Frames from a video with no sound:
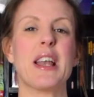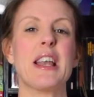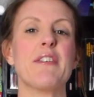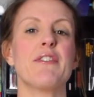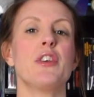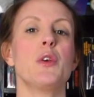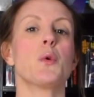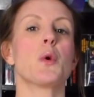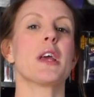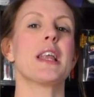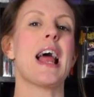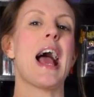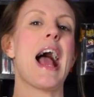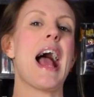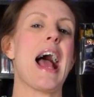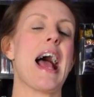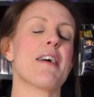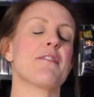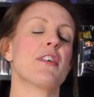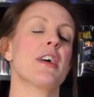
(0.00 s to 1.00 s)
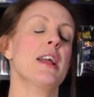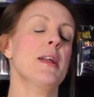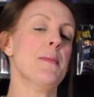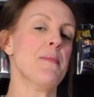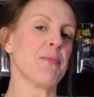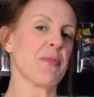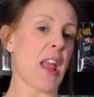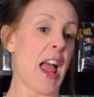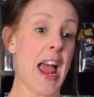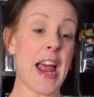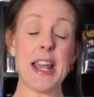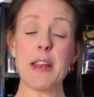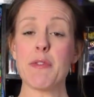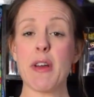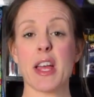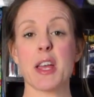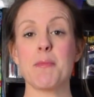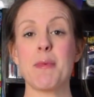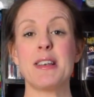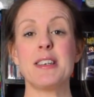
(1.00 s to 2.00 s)
and if you can have any
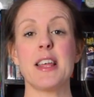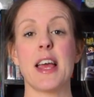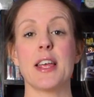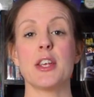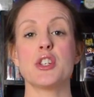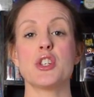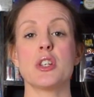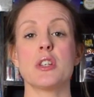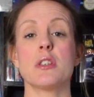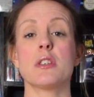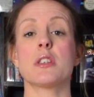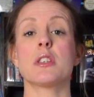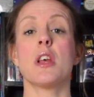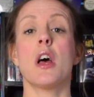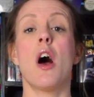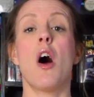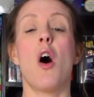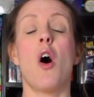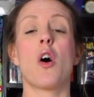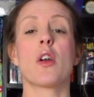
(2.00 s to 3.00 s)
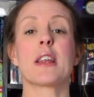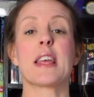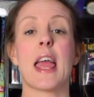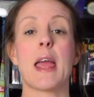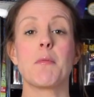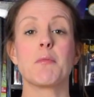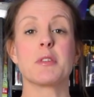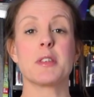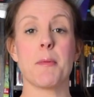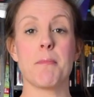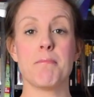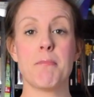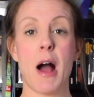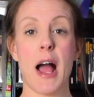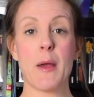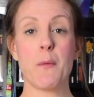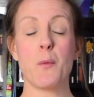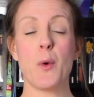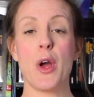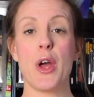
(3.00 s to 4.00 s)
recommendations on games that
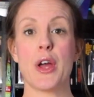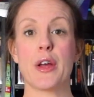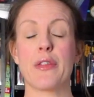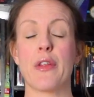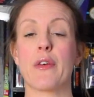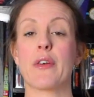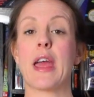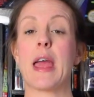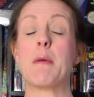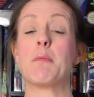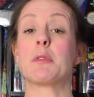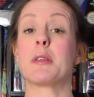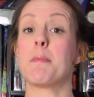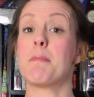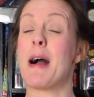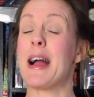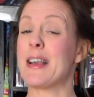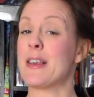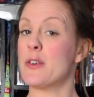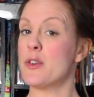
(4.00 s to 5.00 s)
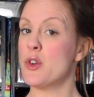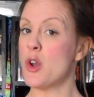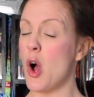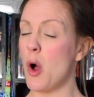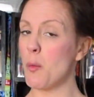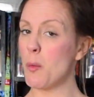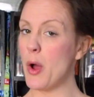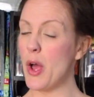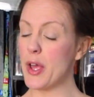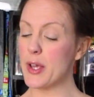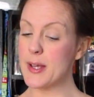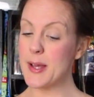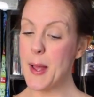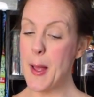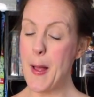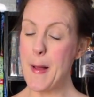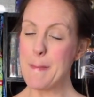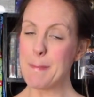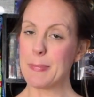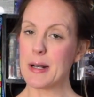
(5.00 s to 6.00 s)
might work, on games that might not work,
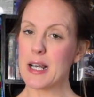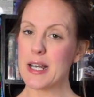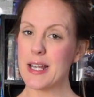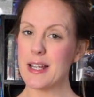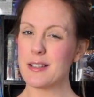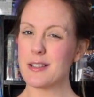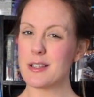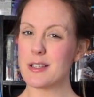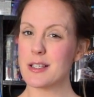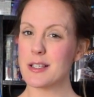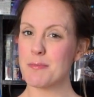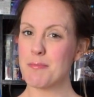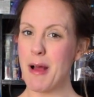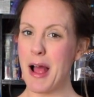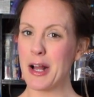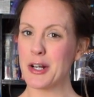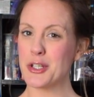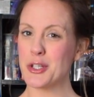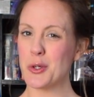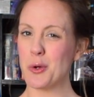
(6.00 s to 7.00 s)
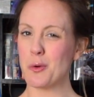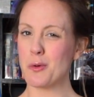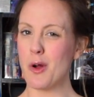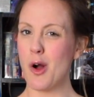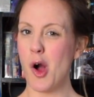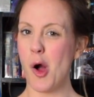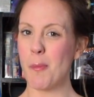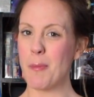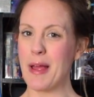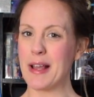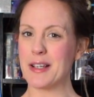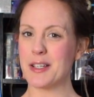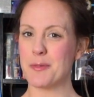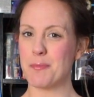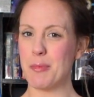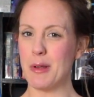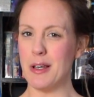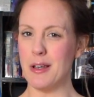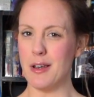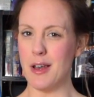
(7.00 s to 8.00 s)
please smash your comment
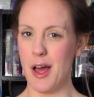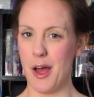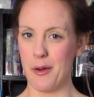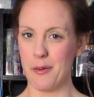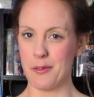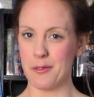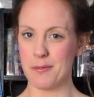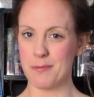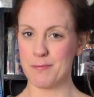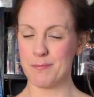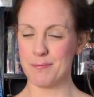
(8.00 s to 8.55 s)
below.